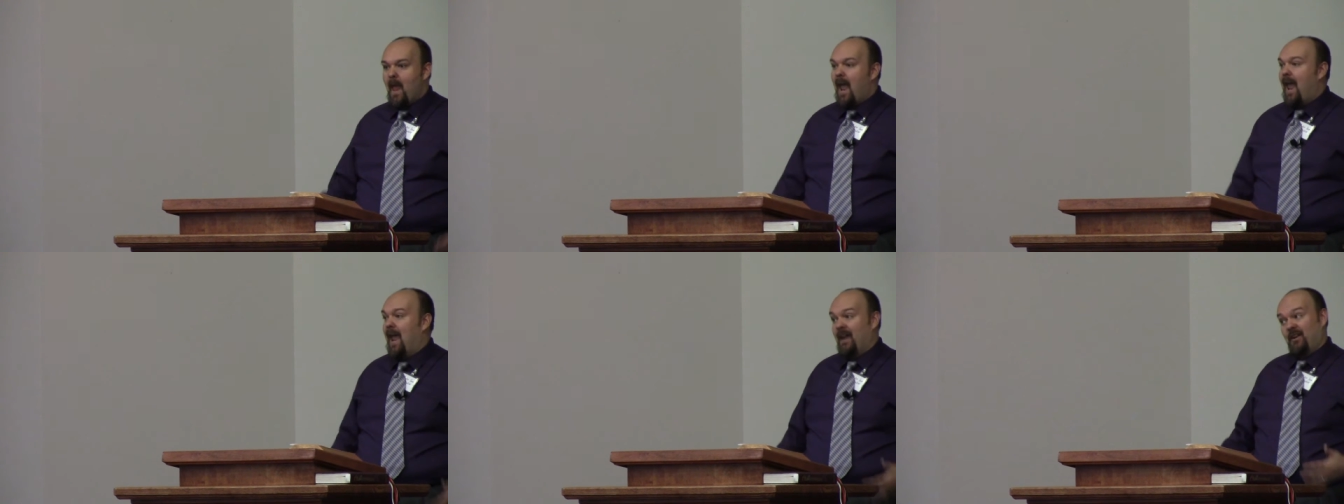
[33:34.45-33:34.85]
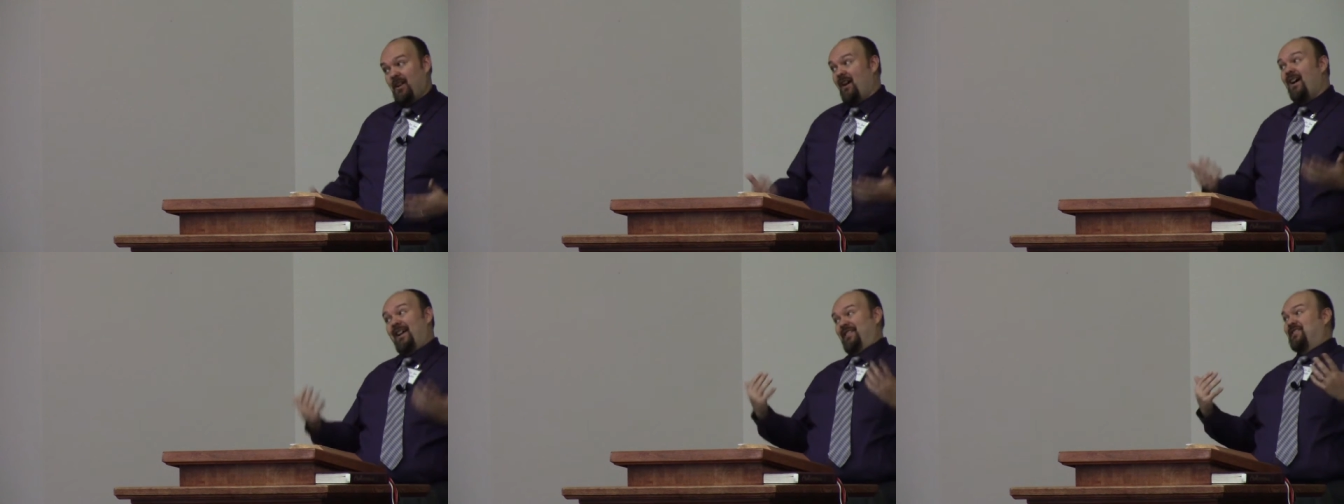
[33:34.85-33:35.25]
and
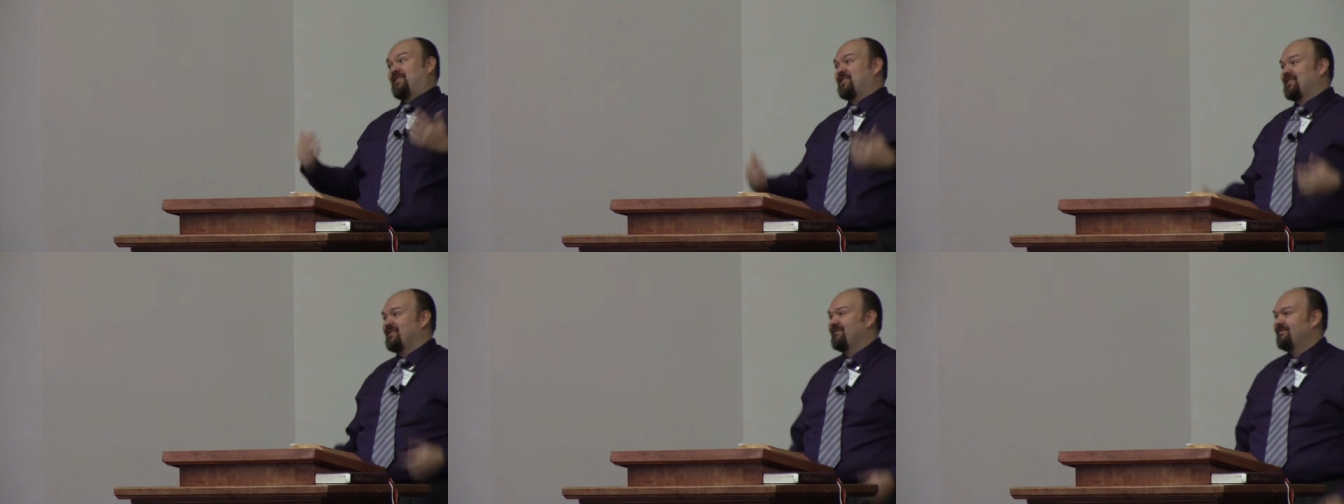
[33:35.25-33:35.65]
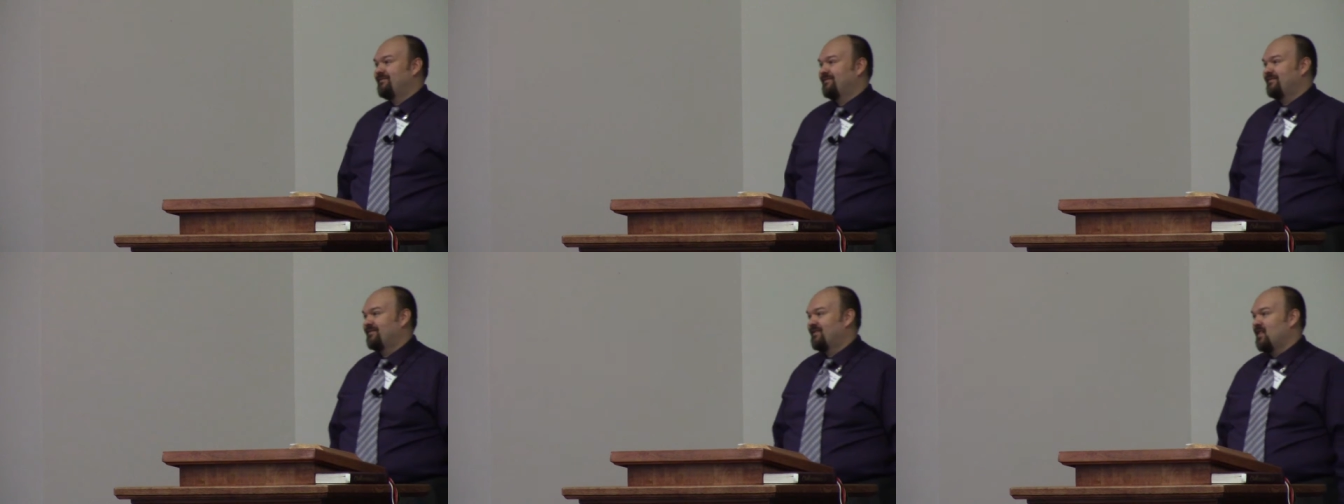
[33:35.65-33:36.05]
us,
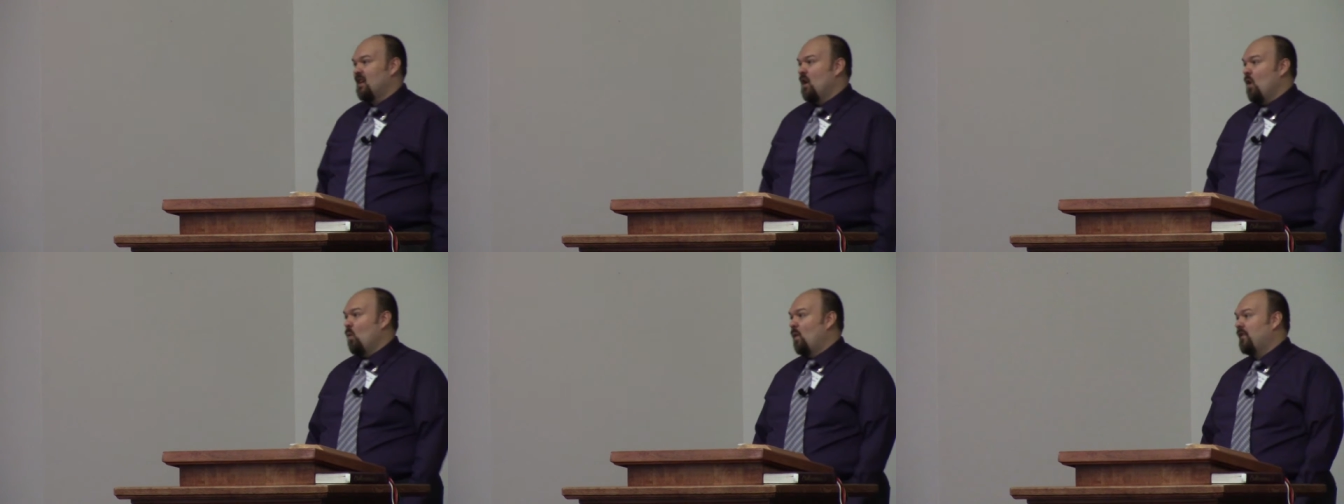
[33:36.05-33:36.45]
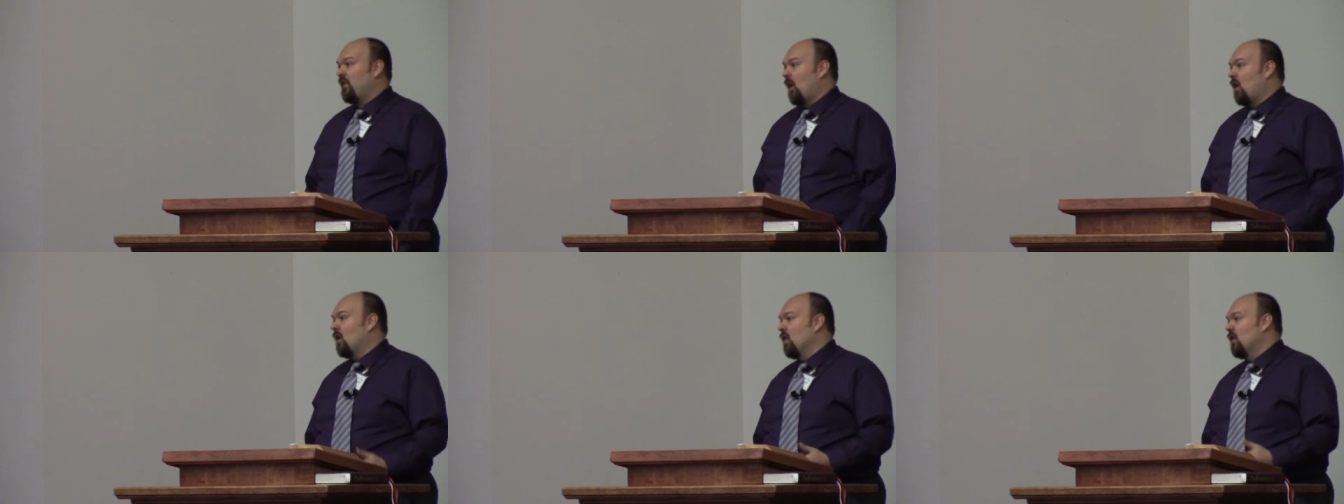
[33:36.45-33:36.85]

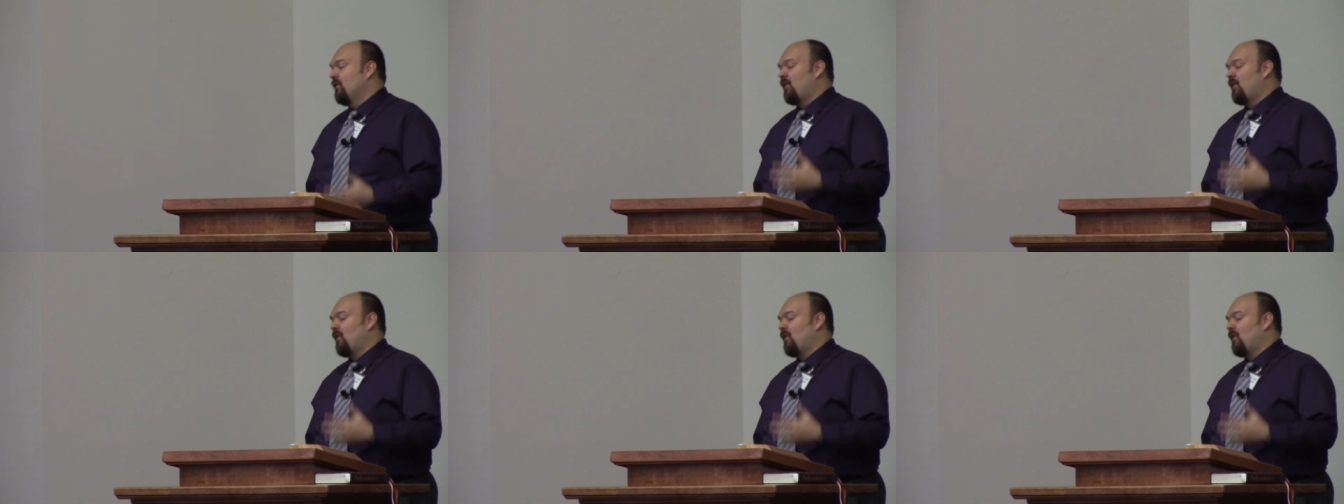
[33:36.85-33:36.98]
with all